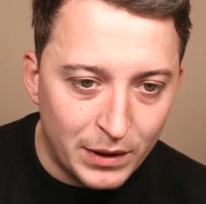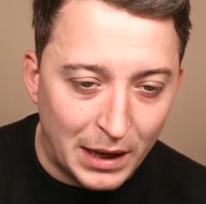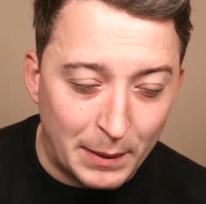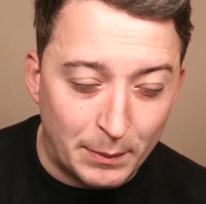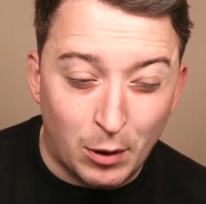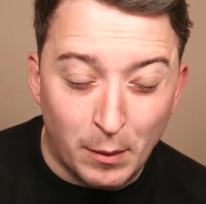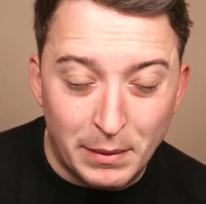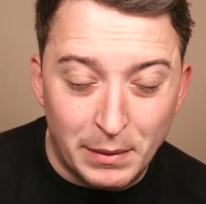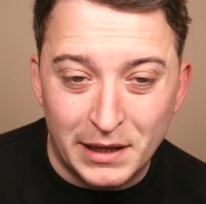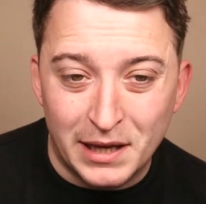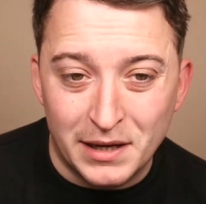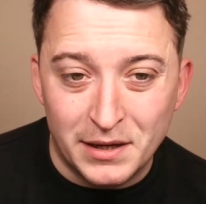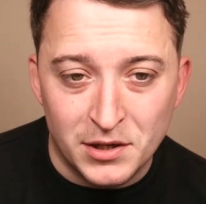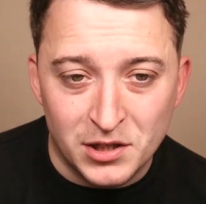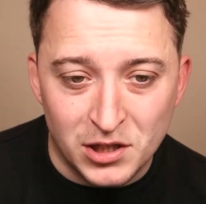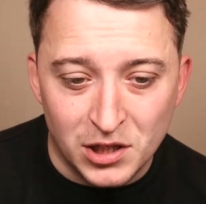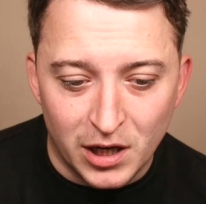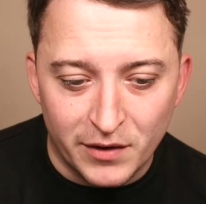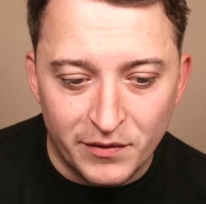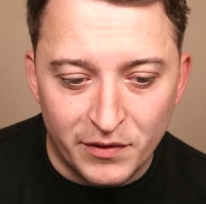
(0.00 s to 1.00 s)
They probably did
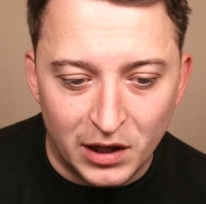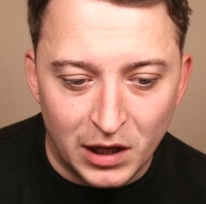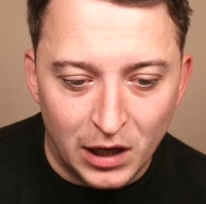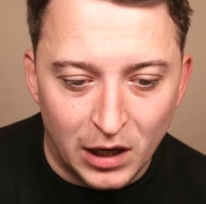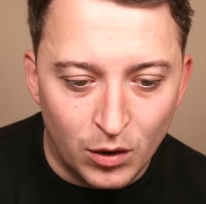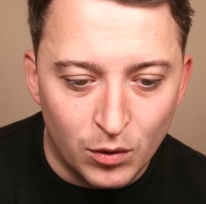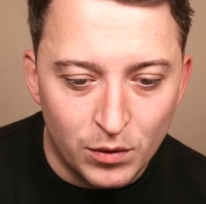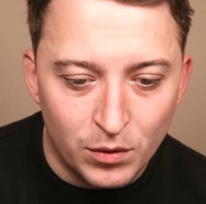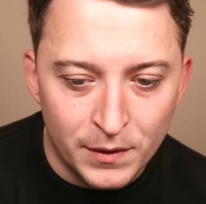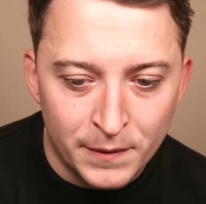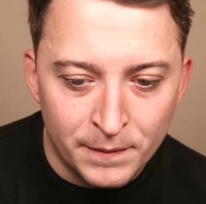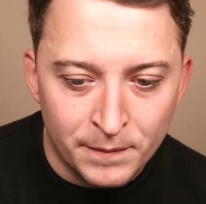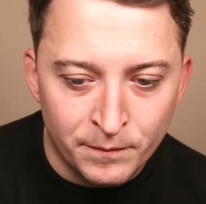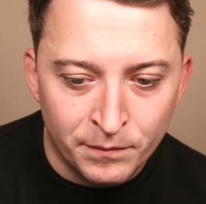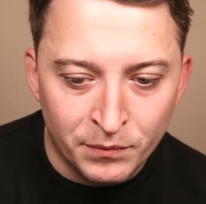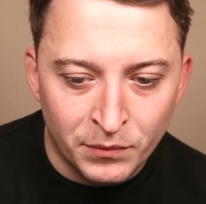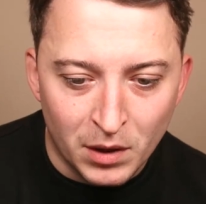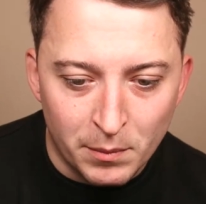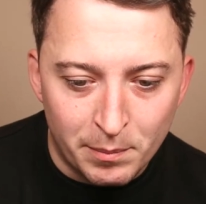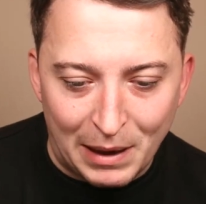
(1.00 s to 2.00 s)
deserve the goal
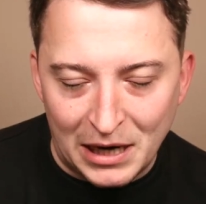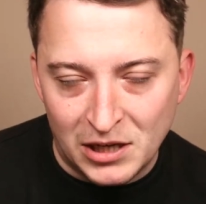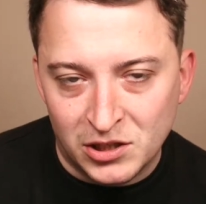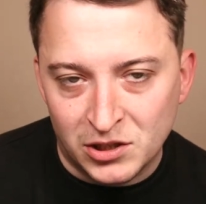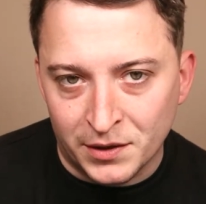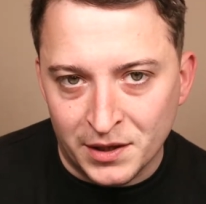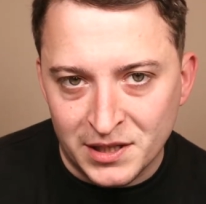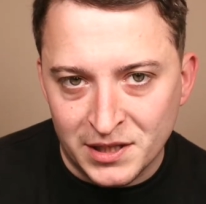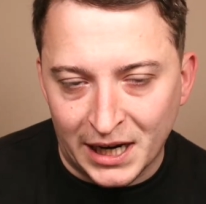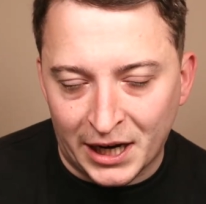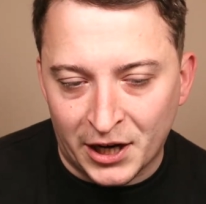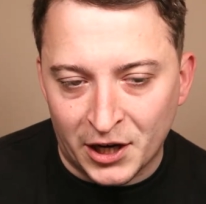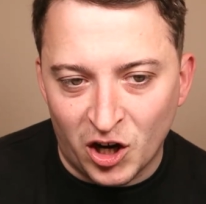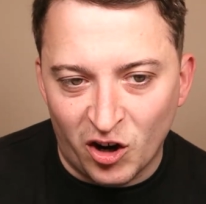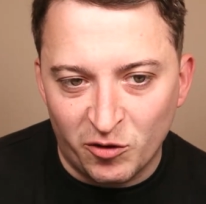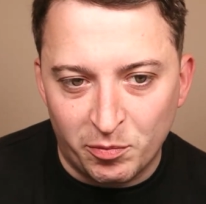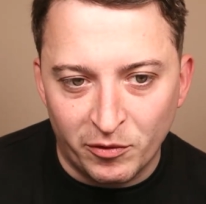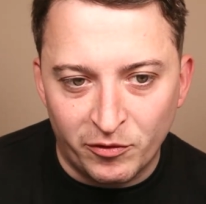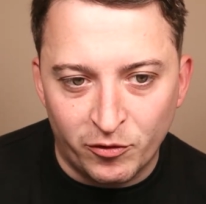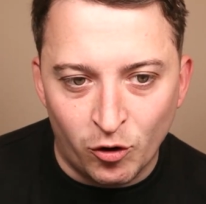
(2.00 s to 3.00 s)
based on the second
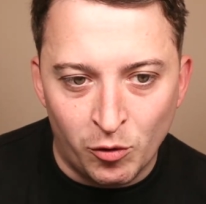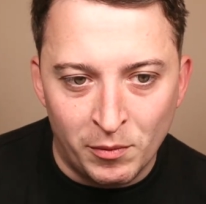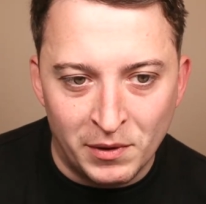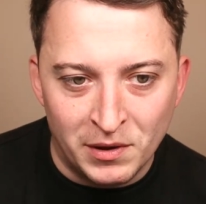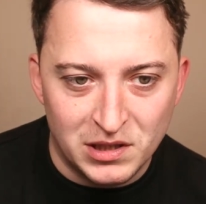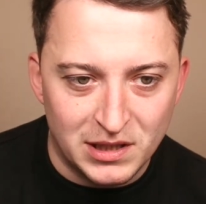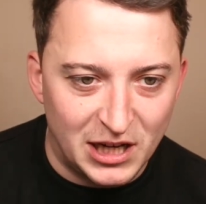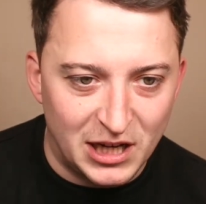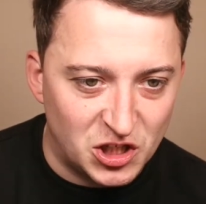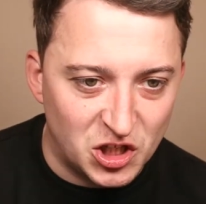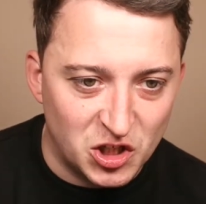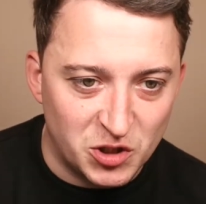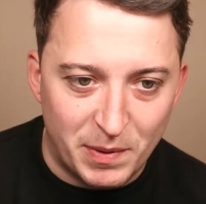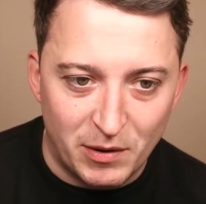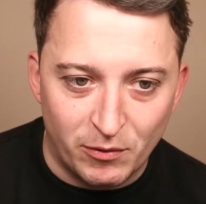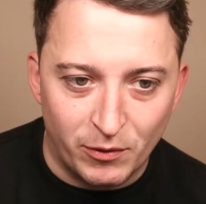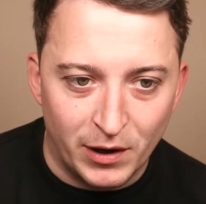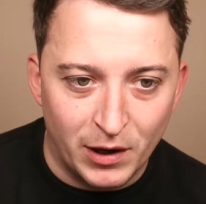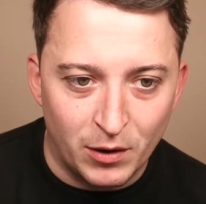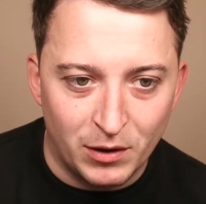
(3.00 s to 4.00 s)
half performance. Let's just be
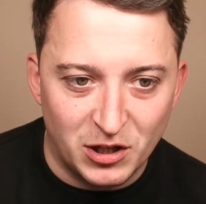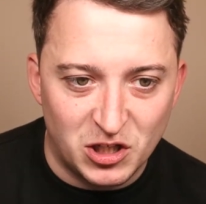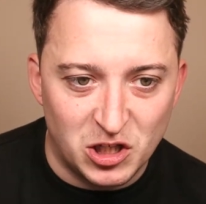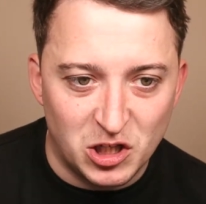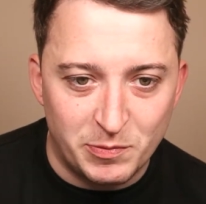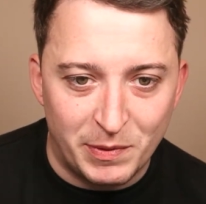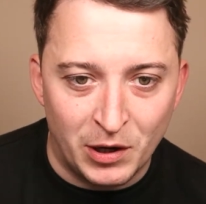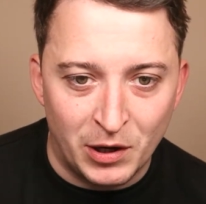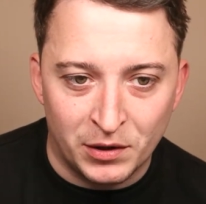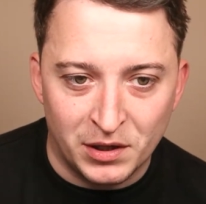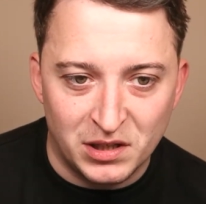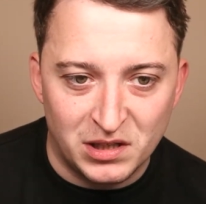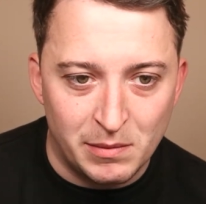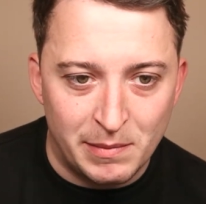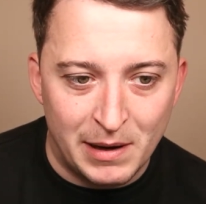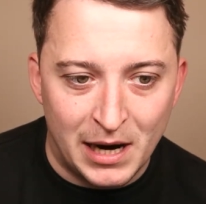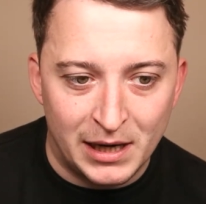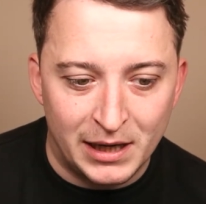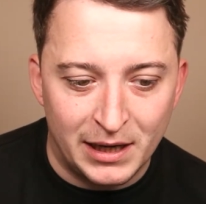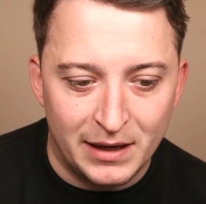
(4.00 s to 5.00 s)
real. Let's just be honest
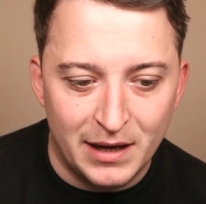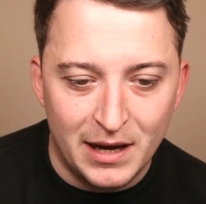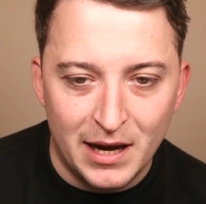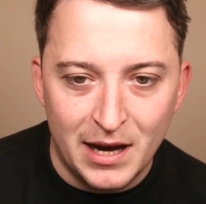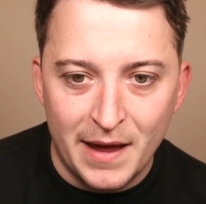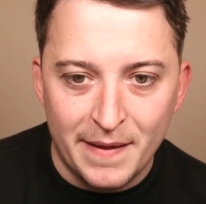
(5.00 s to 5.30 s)
about it.